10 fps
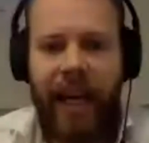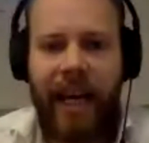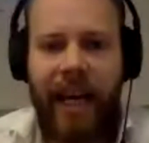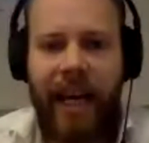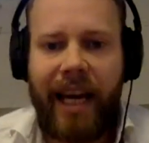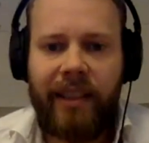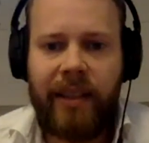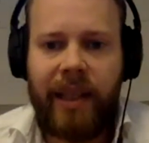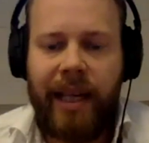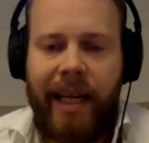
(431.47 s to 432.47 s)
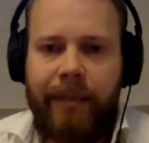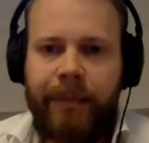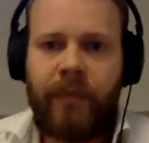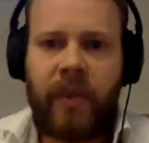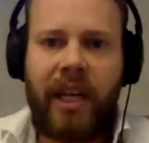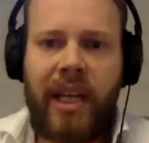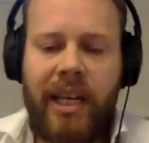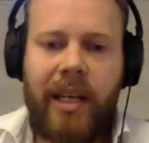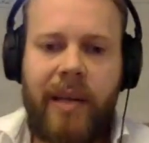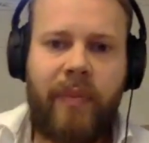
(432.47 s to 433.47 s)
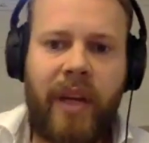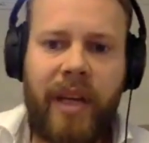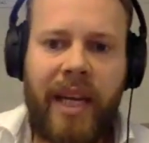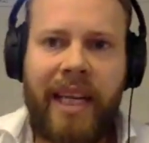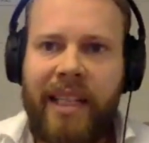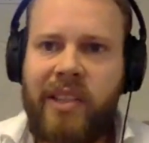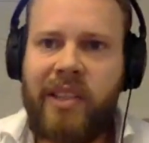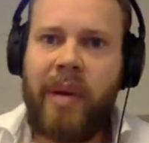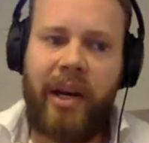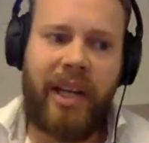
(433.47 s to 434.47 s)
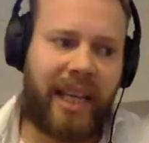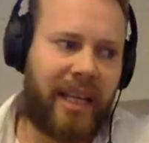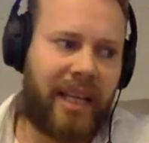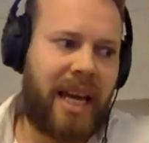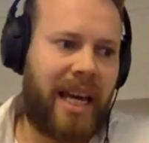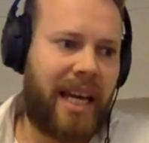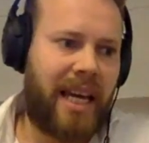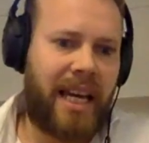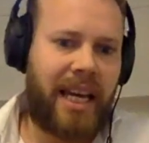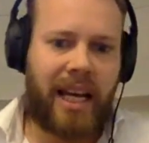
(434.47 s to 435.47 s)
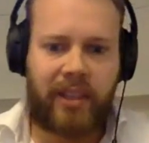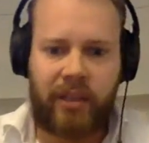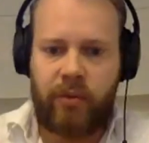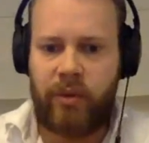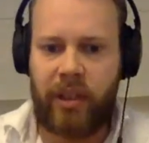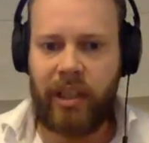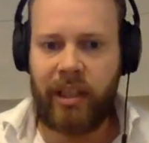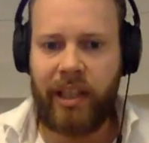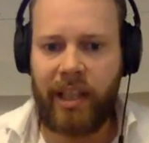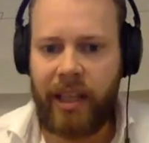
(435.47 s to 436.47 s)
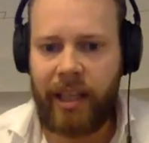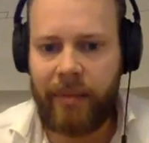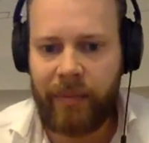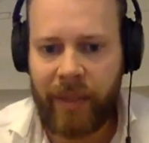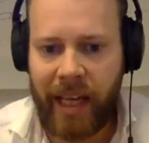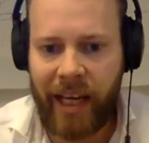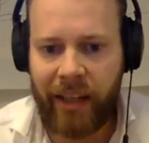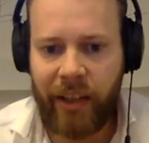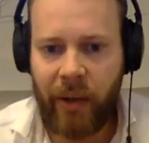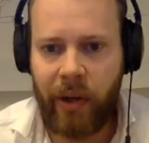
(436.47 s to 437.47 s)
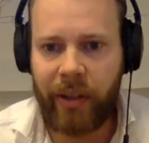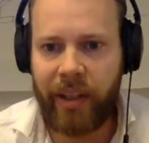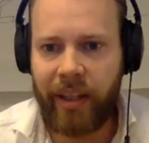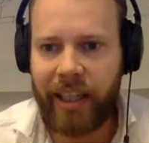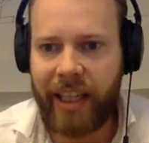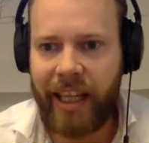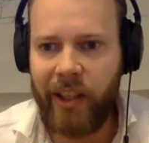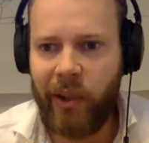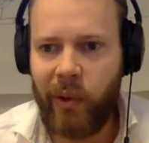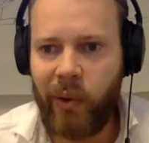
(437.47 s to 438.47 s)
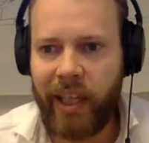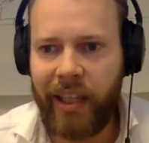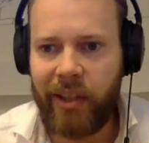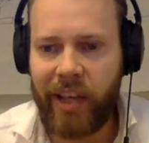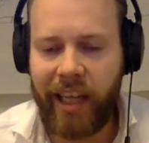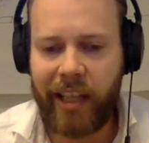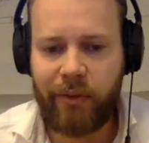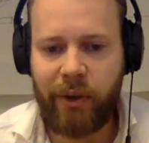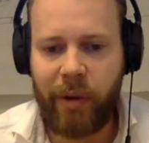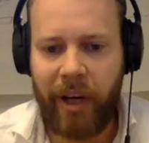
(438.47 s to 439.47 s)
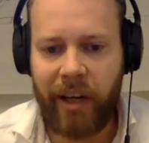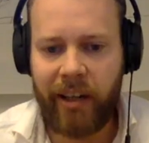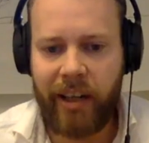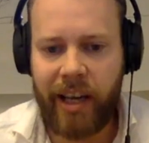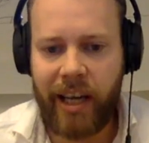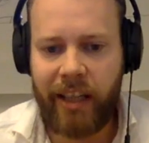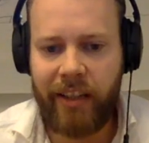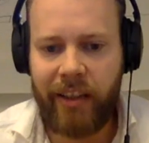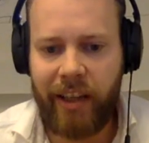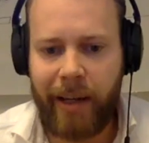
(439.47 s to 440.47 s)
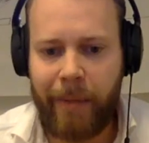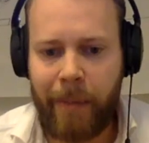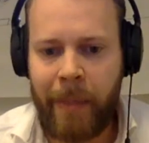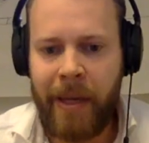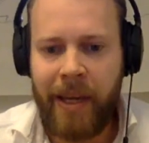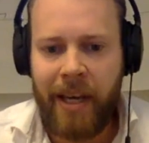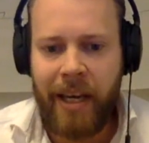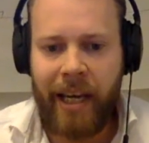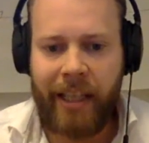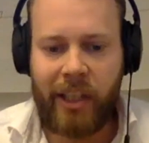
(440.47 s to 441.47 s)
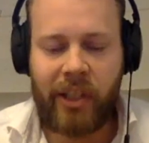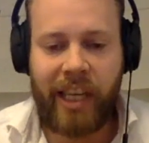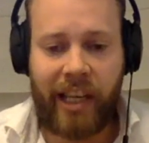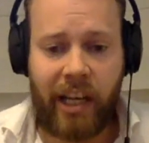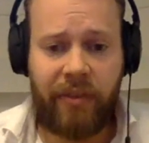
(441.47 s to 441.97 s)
And yeah, that's about it. And I just yeah, Johan, can you take it from here and just kick off?